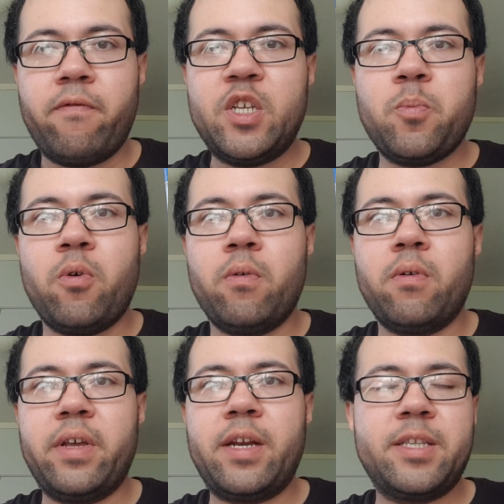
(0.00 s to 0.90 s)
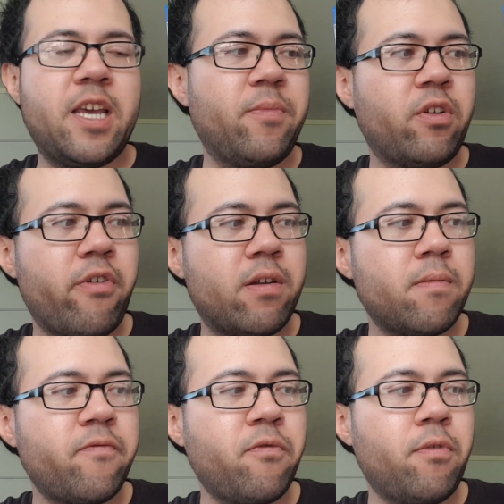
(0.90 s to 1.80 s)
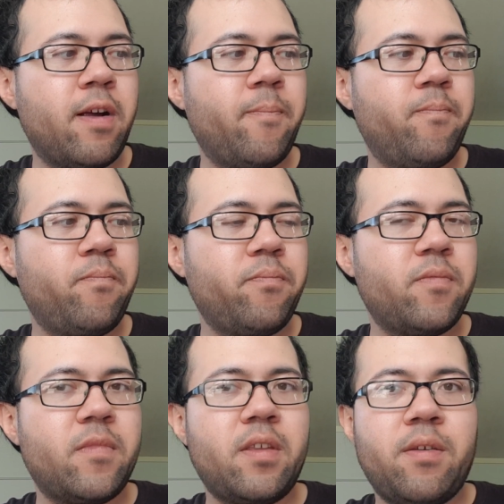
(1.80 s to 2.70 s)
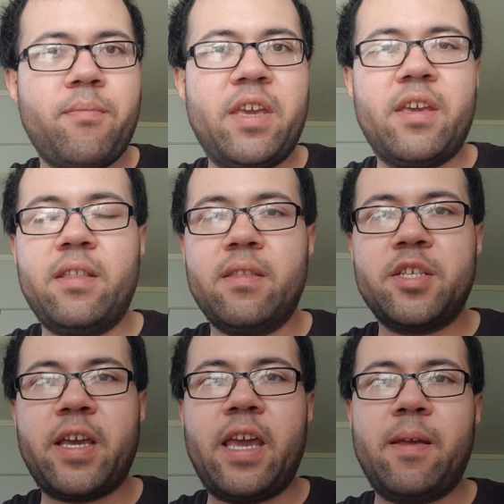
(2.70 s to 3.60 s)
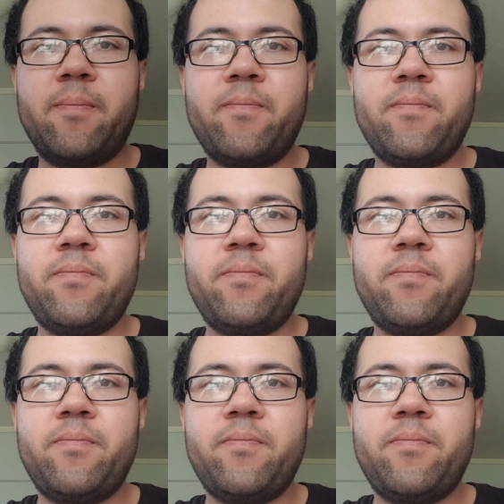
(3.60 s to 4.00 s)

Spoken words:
Respawn Entertainment credit for making this game